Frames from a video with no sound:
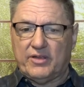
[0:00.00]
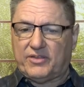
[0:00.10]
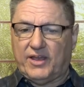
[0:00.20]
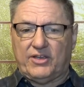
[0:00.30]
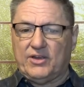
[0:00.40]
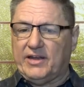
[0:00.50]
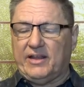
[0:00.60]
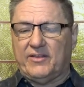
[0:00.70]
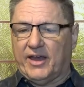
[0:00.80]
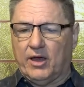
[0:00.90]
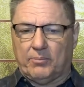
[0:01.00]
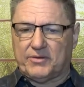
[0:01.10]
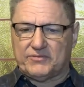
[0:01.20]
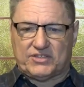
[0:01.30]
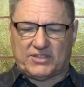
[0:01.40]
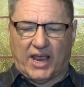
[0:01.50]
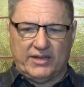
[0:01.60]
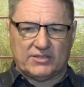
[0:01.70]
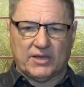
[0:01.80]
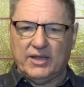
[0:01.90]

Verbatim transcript: You think you need the help of saints.